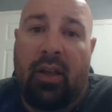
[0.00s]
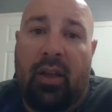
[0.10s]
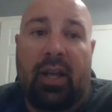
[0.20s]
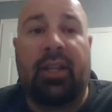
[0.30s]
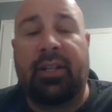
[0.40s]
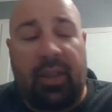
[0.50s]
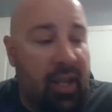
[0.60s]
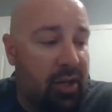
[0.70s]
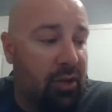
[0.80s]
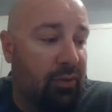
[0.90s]
I'd like to
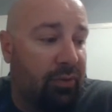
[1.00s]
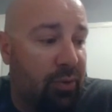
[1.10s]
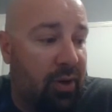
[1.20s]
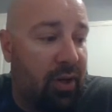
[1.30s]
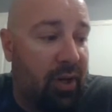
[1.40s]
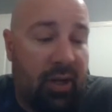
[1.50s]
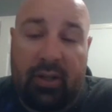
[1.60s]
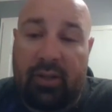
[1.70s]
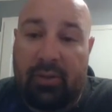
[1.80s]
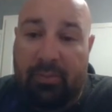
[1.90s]
thank you for
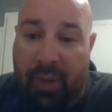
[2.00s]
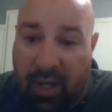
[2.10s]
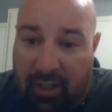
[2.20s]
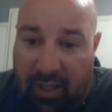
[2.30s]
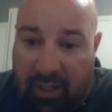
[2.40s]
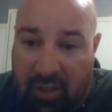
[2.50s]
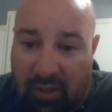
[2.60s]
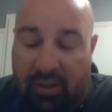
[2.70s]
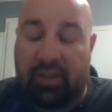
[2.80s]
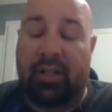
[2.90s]
paying attention
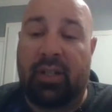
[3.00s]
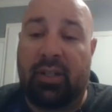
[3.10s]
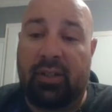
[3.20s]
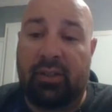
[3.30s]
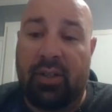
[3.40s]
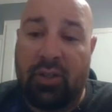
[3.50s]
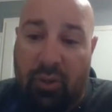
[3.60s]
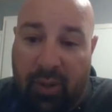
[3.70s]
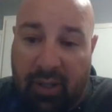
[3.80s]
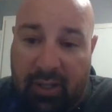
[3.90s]
and enjoying this